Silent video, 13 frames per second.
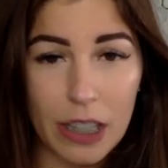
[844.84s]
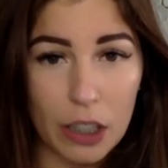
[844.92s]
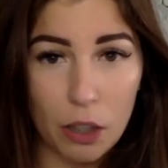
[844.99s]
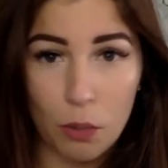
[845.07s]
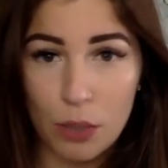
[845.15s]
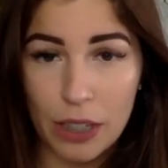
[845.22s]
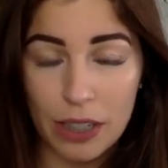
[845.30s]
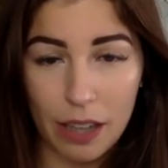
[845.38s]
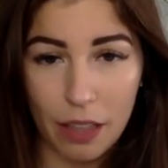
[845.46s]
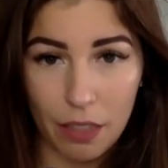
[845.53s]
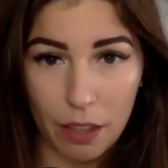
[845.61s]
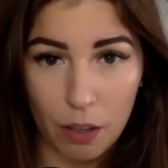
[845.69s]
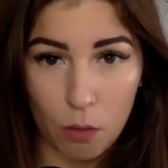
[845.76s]
that you did
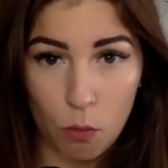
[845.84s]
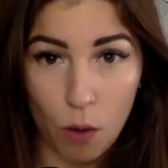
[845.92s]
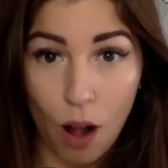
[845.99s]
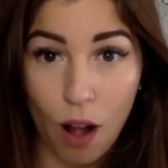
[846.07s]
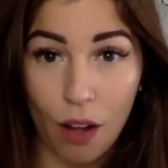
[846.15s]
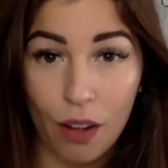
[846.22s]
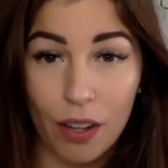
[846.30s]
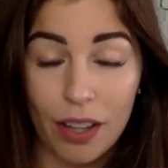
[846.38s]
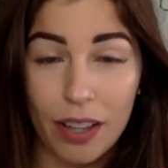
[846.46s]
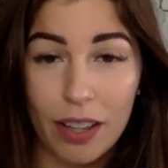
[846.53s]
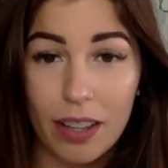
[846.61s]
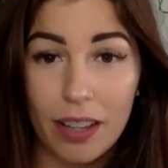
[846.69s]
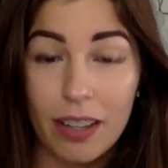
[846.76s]
nothing wrong.
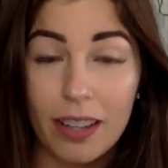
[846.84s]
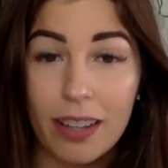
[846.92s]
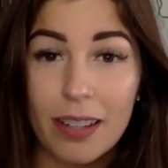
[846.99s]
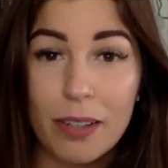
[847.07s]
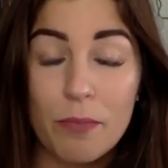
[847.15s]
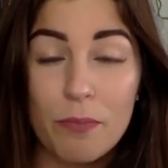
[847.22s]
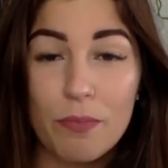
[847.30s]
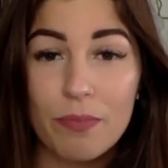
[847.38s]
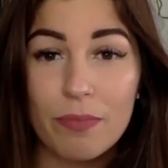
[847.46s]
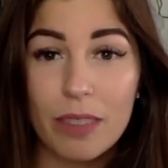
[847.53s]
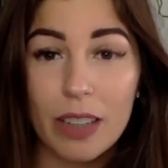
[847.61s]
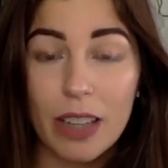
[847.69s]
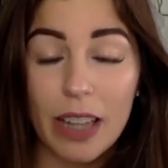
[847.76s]

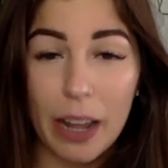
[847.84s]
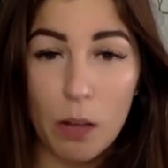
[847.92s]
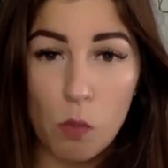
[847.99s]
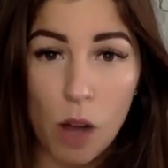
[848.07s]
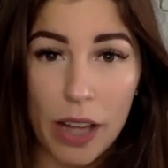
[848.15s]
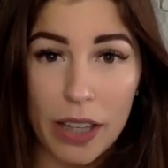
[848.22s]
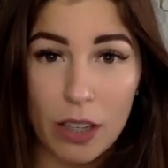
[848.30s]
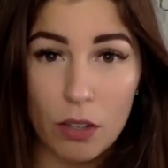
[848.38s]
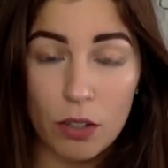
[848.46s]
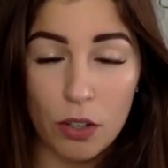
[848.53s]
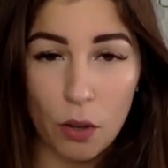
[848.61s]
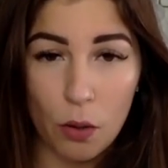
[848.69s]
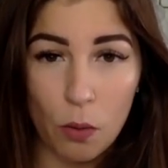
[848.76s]
And I want you to
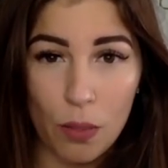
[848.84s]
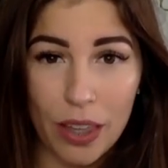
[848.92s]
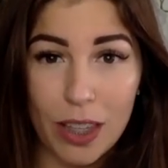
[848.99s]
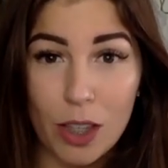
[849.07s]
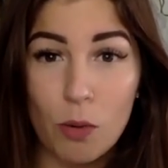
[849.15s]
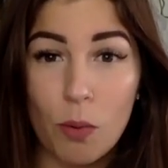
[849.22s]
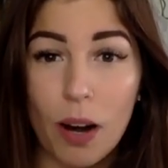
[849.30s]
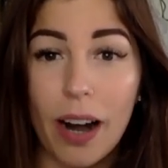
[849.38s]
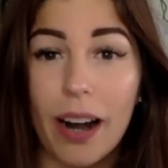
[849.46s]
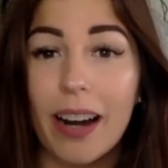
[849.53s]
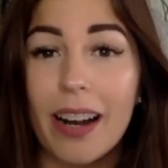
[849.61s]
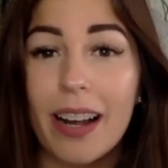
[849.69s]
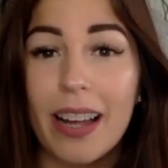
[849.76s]
know that you
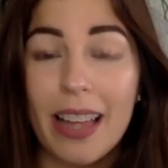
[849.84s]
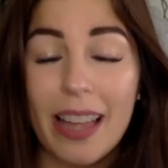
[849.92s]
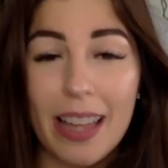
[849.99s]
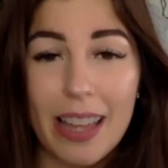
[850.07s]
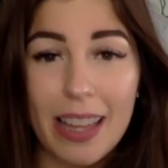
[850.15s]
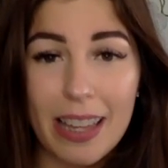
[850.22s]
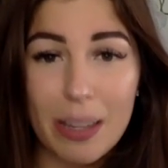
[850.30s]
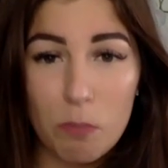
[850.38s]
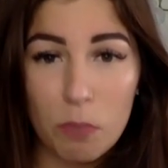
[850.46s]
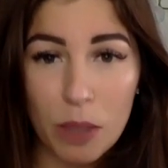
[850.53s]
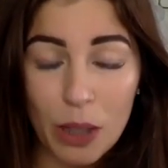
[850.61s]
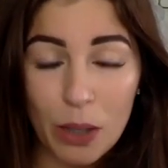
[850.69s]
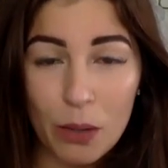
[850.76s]
are
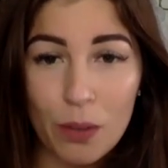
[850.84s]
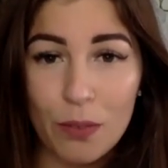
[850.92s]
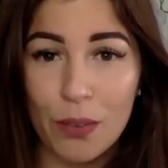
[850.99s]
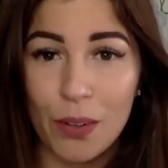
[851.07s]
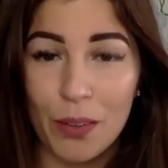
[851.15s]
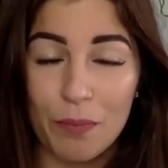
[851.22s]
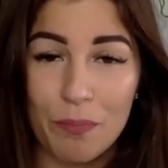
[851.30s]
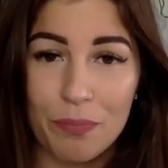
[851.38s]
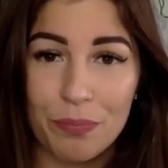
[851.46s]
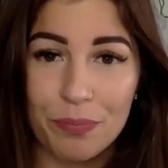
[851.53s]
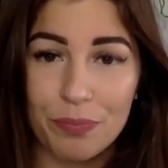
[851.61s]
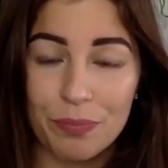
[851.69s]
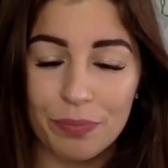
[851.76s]
beautiful,
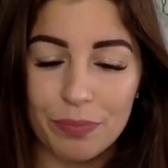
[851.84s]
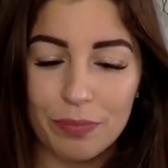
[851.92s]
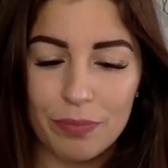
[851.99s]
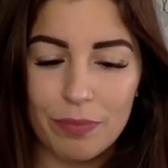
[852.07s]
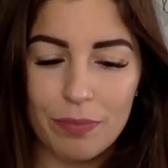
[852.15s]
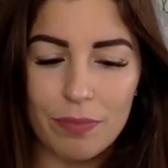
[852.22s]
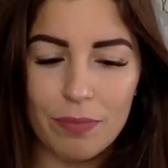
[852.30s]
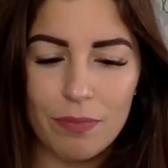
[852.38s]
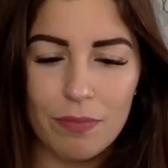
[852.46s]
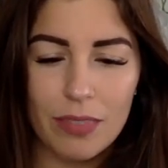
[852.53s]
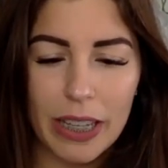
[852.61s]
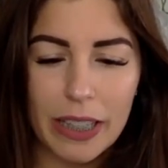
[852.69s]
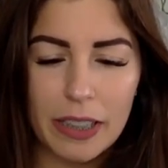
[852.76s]

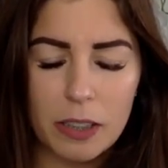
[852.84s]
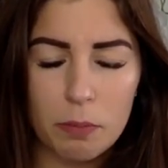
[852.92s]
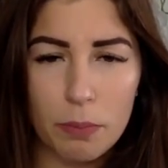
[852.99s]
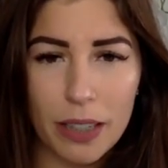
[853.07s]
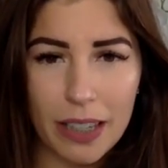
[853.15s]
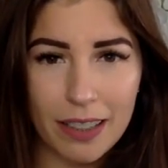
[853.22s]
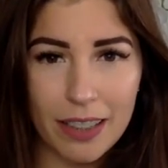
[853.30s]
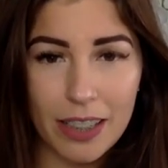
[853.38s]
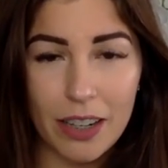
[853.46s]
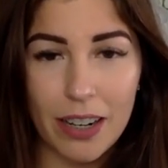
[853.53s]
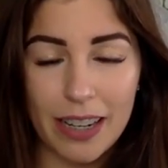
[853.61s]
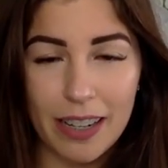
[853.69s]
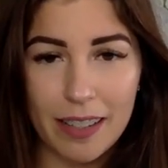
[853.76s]
and speak to
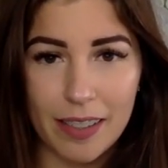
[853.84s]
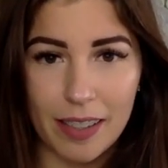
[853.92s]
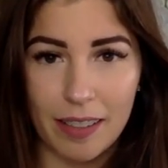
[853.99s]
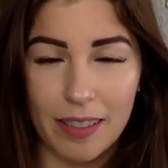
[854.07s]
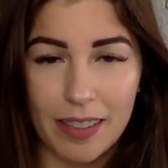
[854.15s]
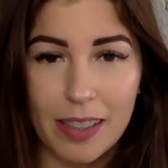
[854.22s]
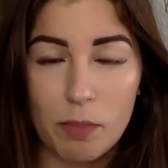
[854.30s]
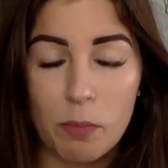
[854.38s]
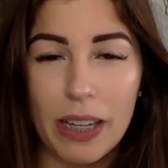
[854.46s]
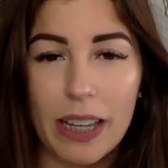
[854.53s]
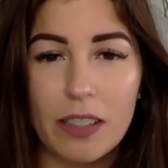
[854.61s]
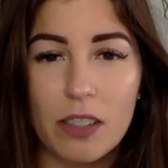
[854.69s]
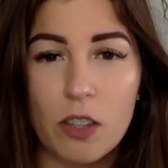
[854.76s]
your innocence,
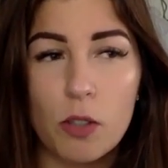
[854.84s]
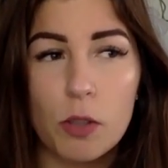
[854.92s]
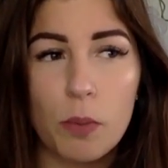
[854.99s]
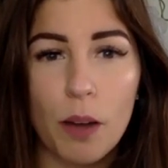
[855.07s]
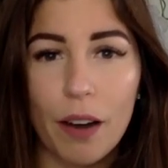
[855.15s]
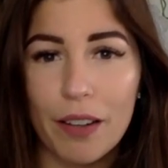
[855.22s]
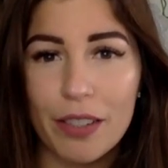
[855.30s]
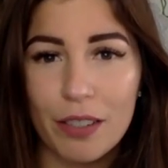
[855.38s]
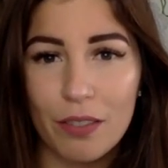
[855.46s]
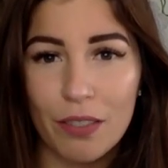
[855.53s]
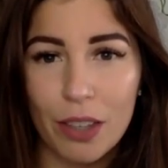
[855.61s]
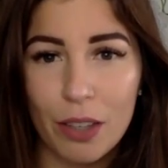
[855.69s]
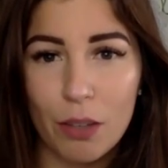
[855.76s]
because those parts
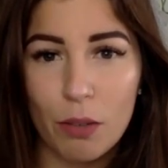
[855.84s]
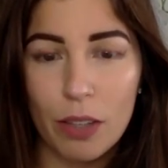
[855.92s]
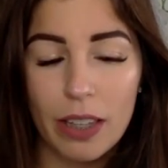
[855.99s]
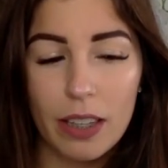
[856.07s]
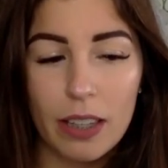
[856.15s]
of you